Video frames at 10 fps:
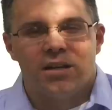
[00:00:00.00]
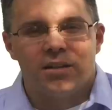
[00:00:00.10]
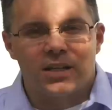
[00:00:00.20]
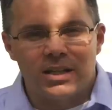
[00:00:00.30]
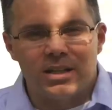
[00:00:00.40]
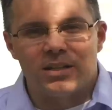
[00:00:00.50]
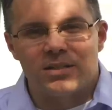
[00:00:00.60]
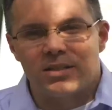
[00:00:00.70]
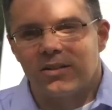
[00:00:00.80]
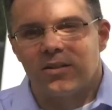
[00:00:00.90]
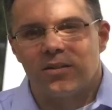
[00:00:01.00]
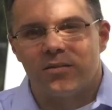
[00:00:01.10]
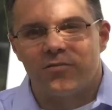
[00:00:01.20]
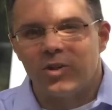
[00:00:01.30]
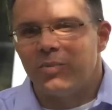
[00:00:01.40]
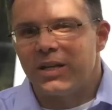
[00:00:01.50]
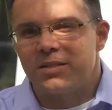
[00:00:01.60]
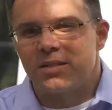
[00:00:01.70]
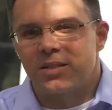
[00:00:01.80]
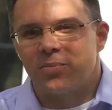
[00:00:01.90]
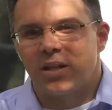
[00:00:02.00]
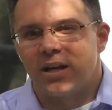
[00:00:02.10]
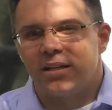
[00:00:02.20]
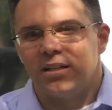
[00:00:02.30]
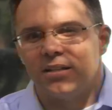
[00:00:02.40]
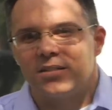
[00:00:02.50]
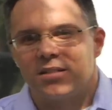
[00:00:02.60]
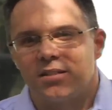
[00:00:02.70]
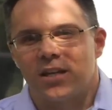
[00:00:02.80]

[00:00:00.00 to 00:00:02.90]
The key is to learn the few basic simple ideas and